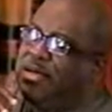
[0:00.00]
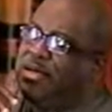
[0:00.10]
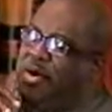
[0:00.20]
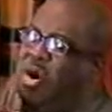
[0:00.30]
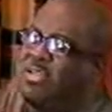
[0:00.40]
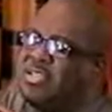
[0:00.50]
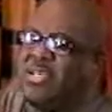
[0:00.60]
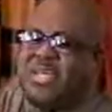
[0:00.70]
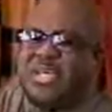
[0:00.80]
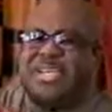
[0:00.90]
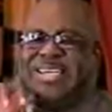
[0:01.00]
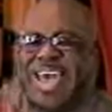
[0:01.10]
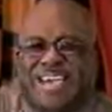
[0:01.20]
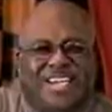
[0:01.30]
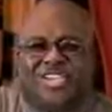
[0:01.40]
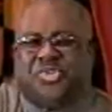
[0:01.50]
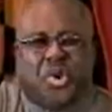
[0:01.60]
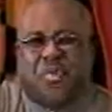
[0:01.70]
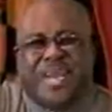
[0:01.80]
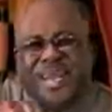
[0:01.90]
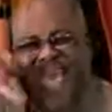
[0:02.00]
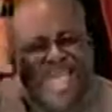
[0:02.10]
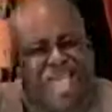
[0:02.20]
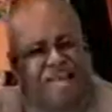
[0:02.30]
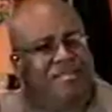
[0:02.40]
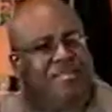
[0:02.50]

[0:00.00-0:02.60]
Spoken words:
onto the debt that you already have